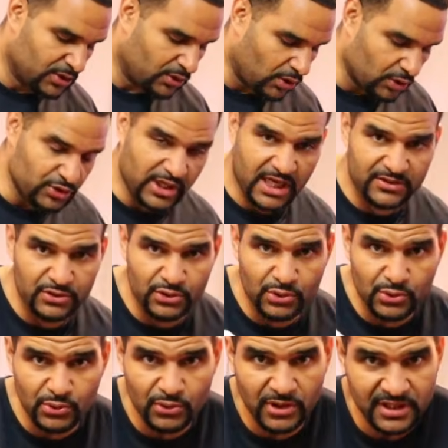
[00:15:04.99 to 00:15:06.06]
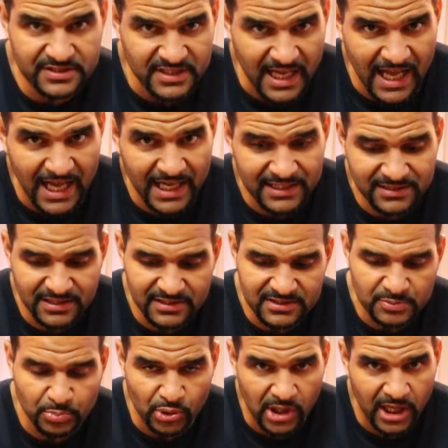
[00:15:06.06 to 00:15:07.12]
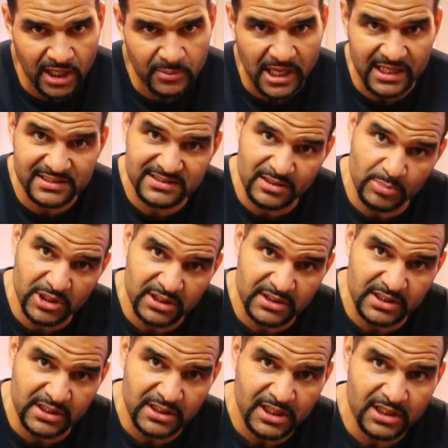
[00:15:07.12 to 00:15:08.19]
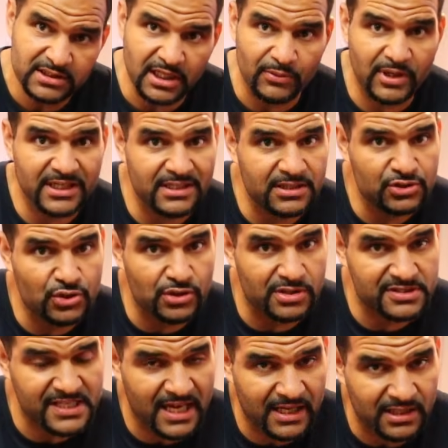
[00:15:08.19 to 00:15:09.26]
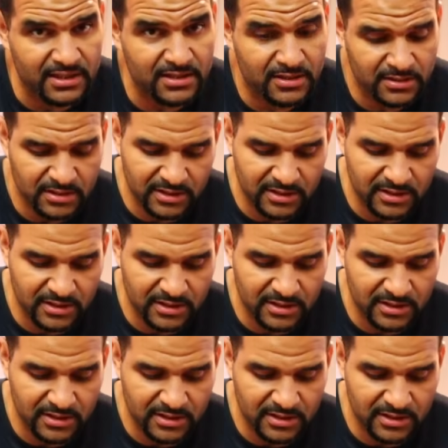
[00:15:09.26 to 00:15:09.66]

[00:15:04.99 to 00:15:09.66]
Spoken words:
all you had to do is add this prime and stability directly into your tank